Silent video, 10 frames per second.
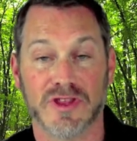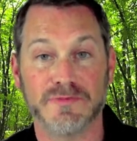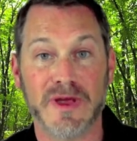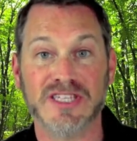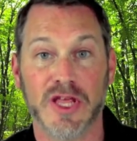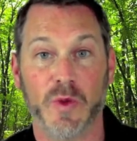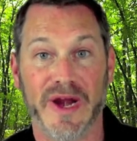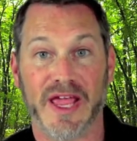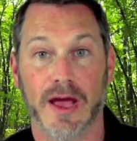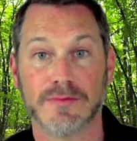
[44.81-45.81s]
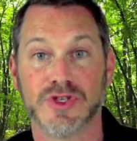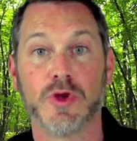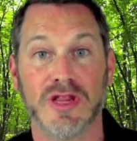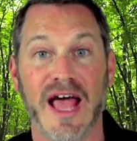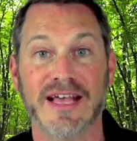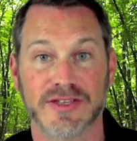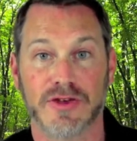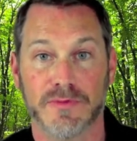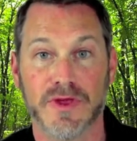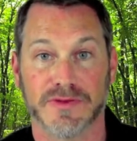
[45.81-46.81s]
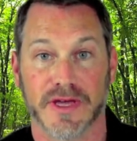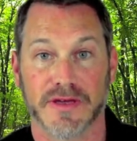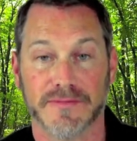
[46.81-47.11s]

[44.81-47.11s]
especially when it comes to classical music.